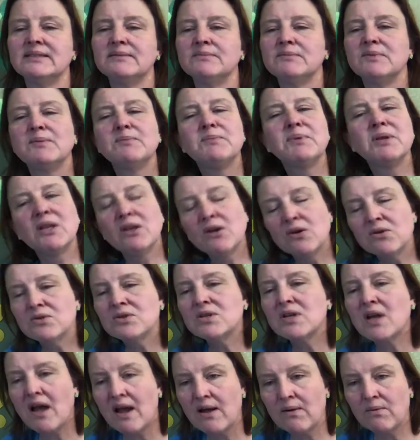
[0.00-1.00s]
But below
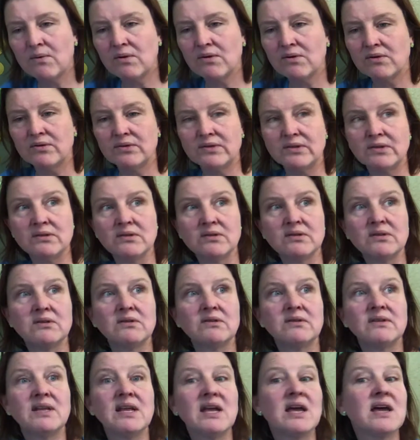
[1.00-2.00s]
Sky World,
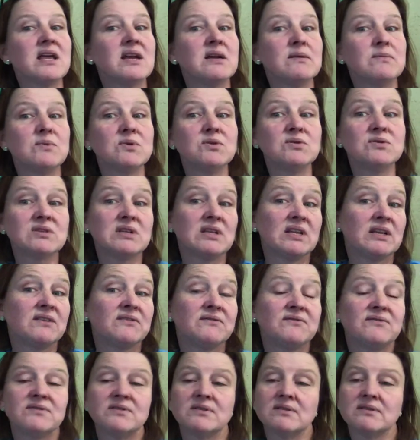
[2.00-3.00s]
the animals
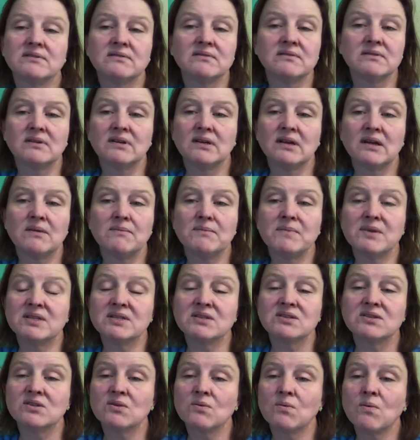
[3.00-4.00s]
lived
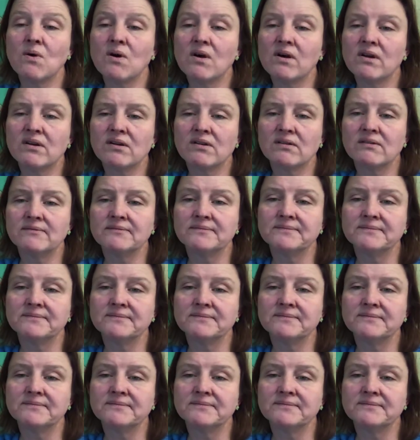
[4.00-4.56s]
amidst the water.